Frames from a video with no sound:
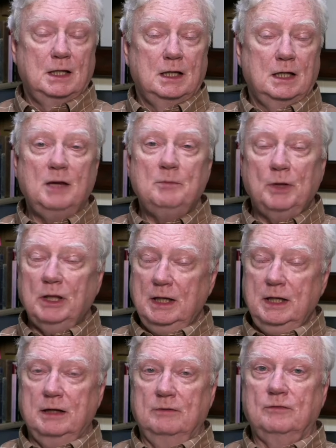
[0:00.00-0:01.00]
He
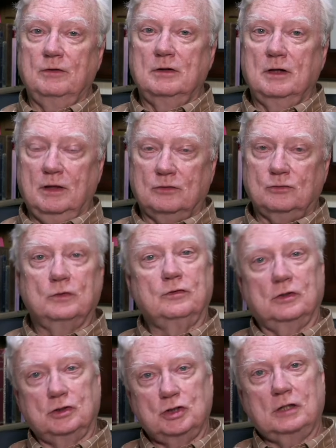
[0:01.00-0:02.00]
believed this was
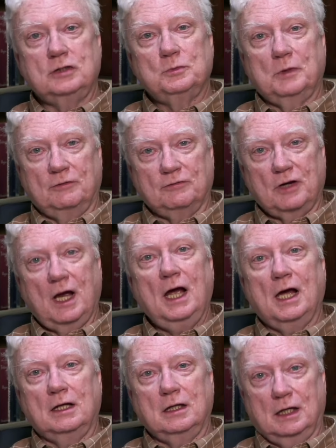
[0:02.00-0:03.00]
a judgment of
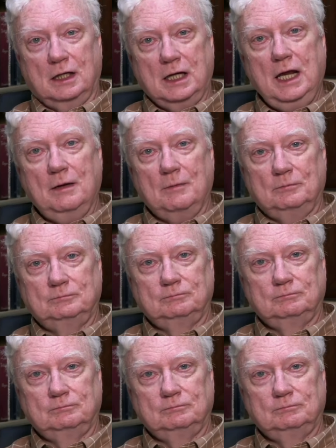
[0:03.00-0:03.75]
God on him.